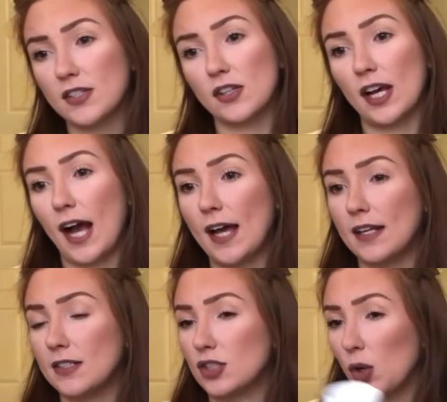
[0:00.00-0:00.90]
So, like,
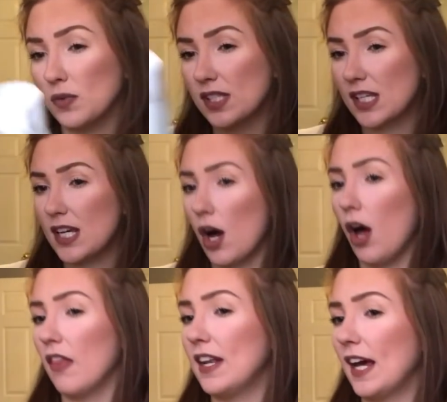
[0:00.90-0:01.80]
I don't see
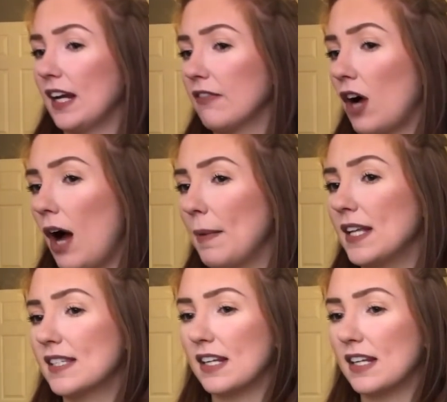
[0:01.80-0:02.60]
all the negative comments.